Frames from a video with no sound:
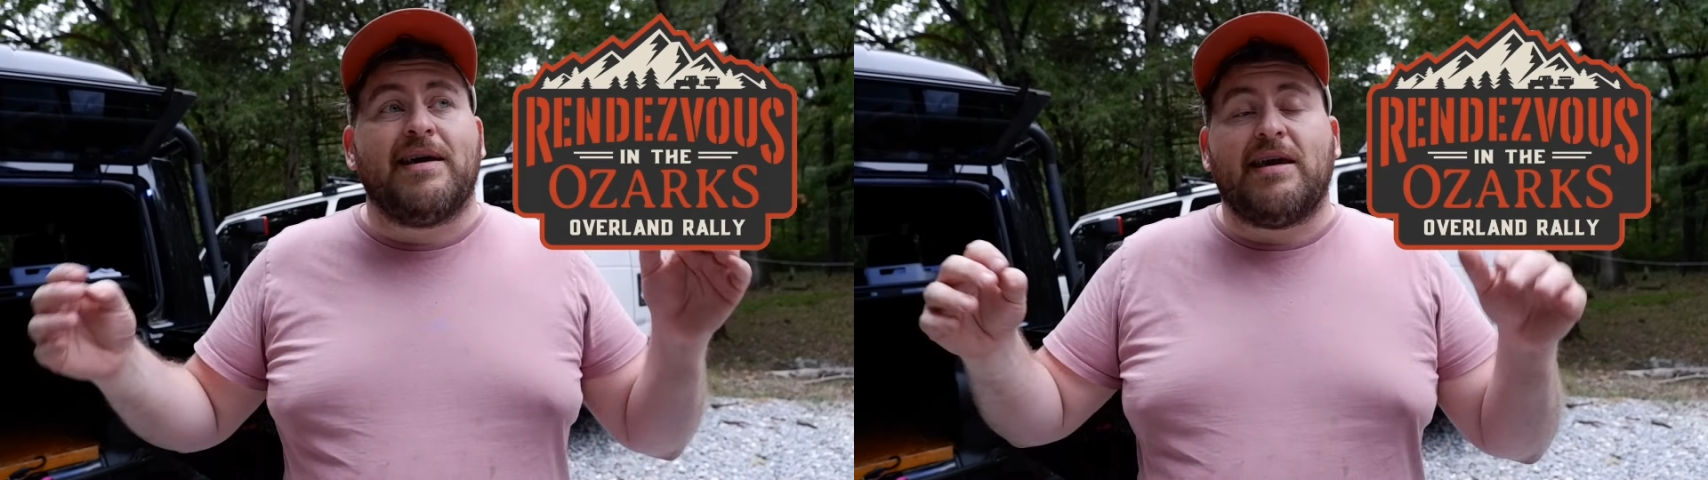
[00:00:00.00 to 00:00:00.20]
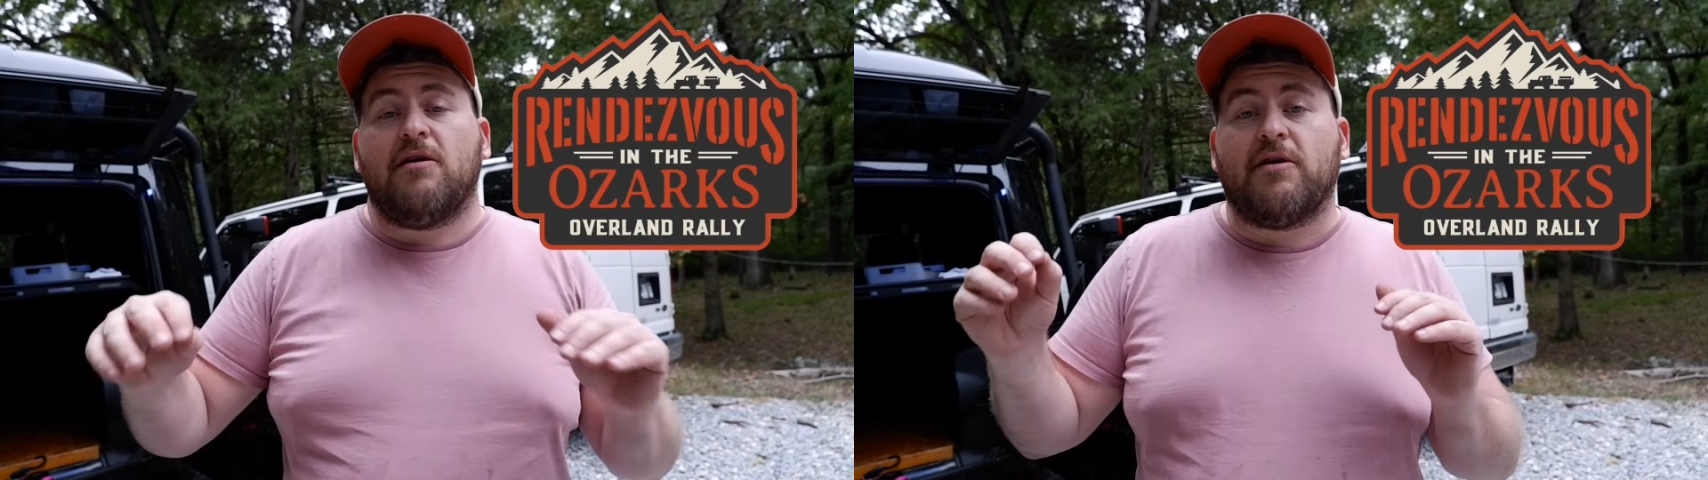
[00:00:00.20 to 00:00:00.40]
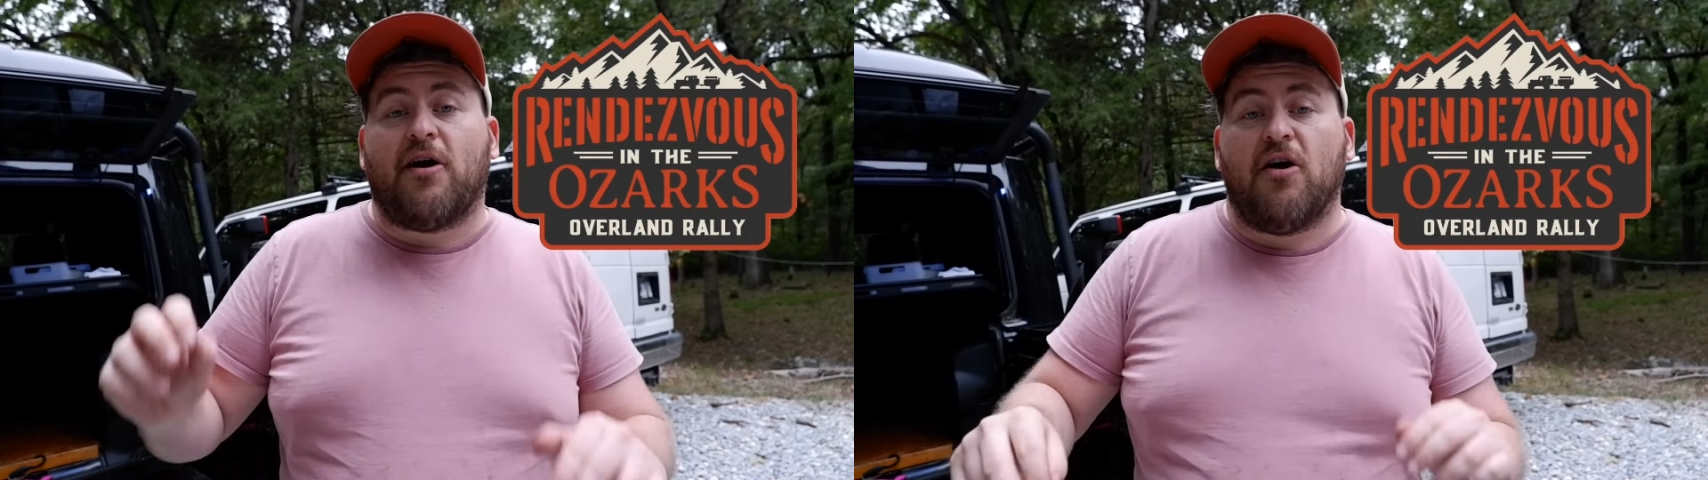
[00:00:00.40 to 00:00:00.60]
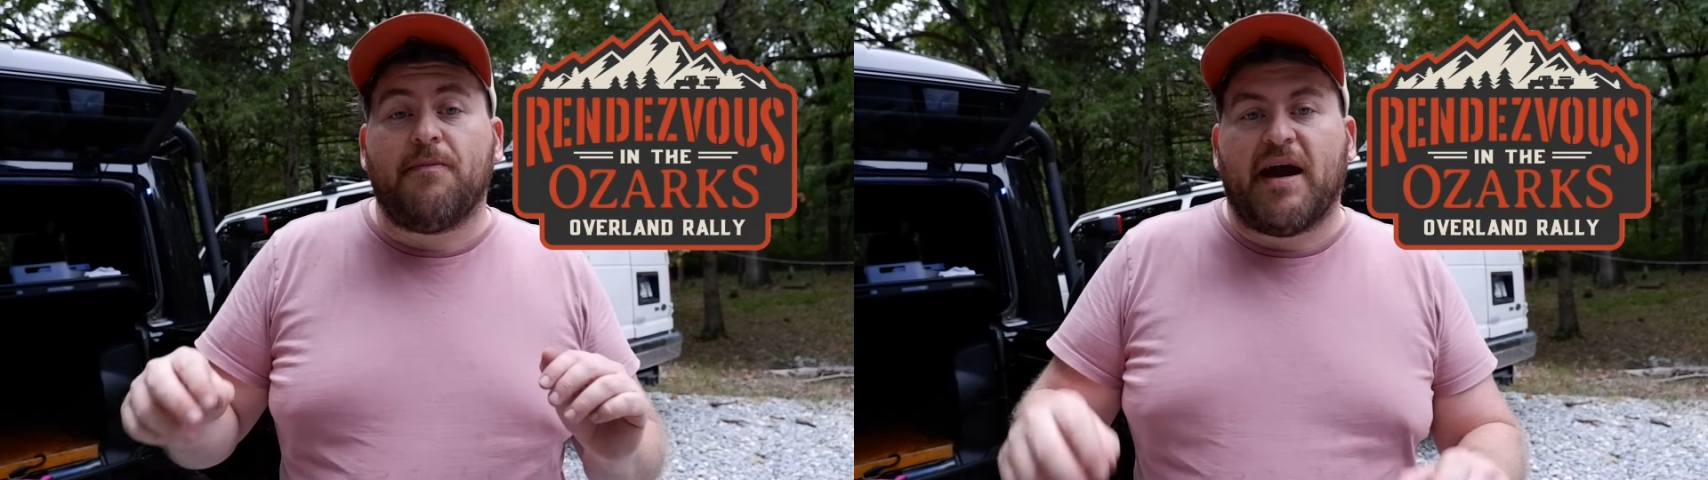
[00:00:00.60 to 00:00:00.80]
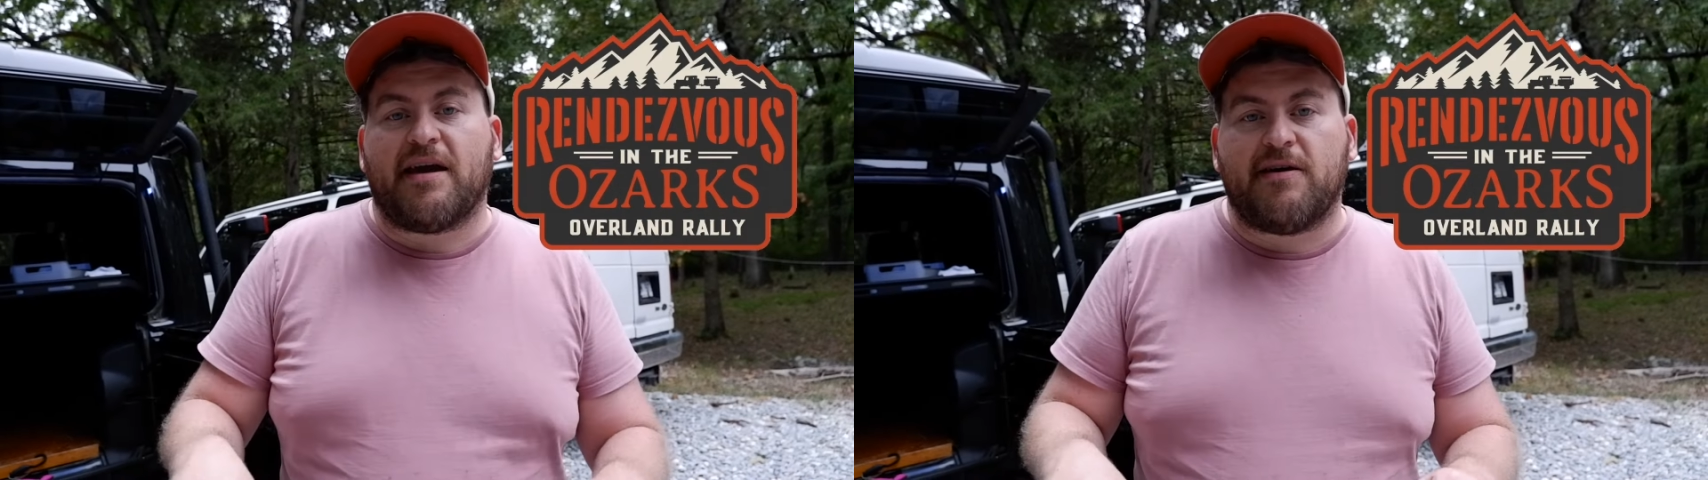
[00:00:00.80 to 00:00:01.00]
here in our
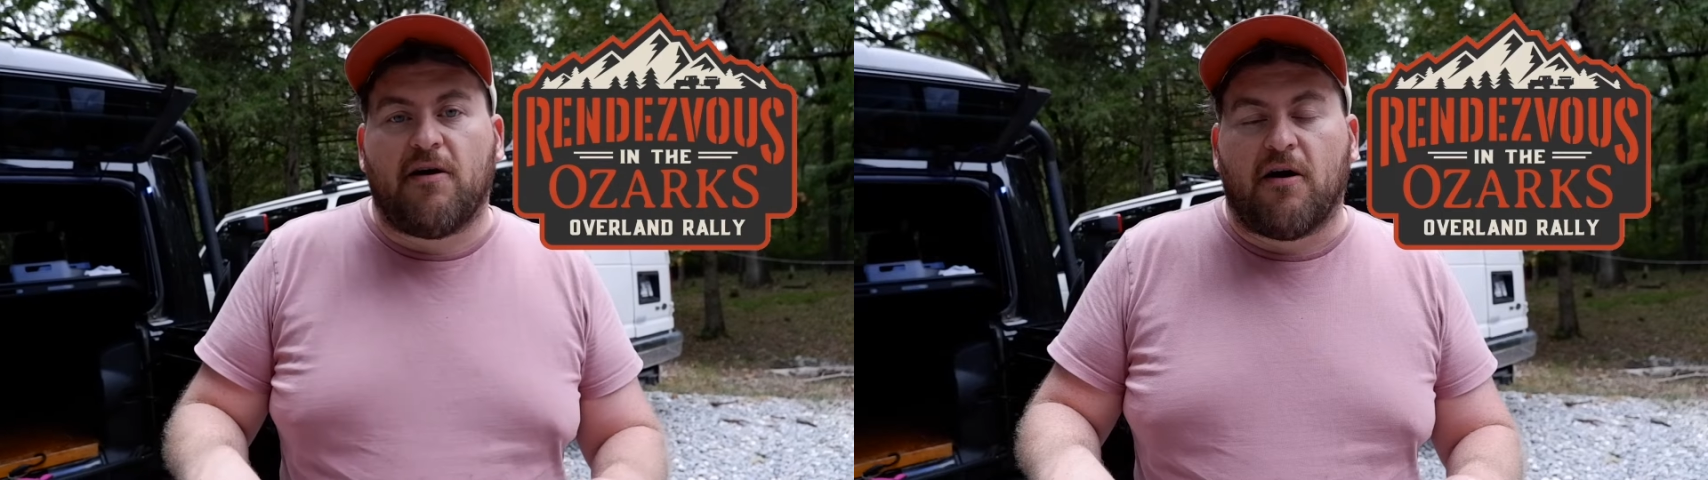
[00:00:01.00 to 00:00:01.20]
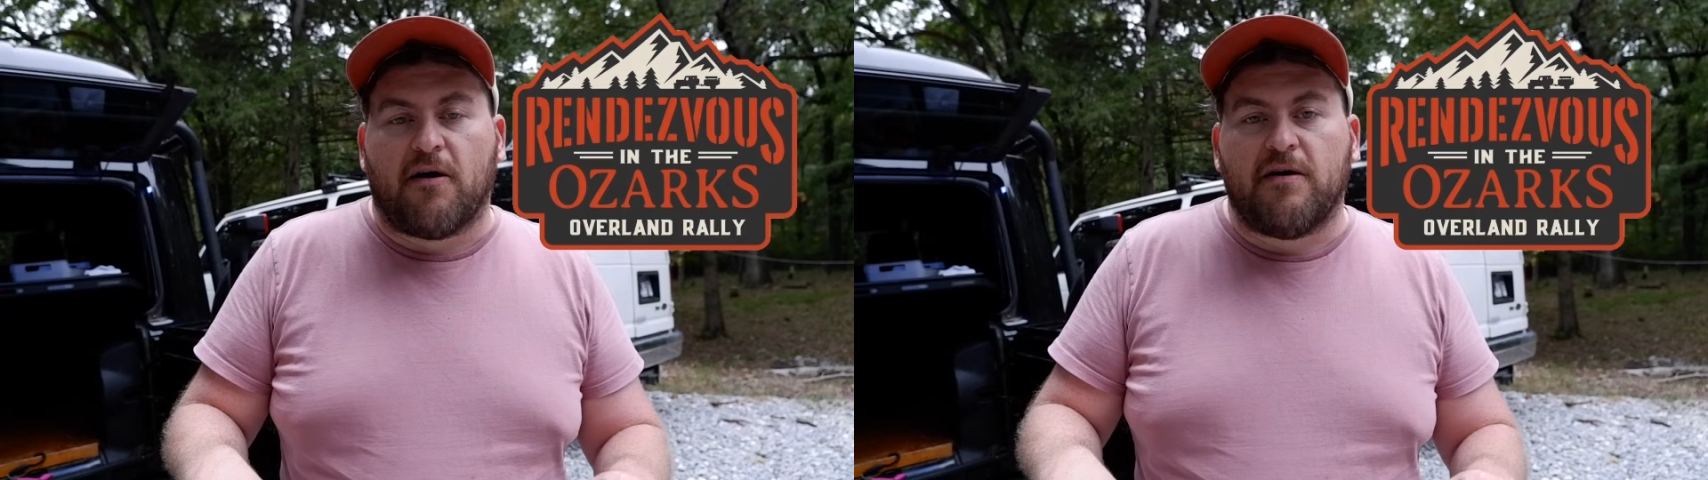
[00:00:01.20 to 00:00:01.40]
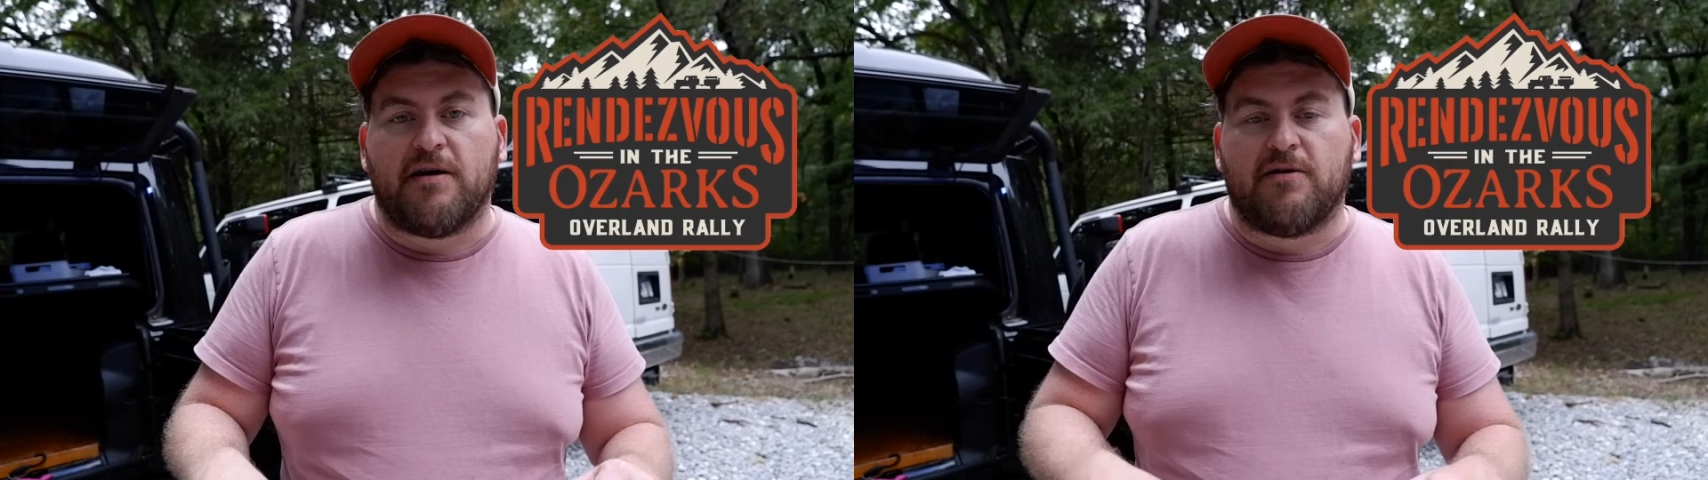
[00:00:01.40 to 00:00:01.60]
backyard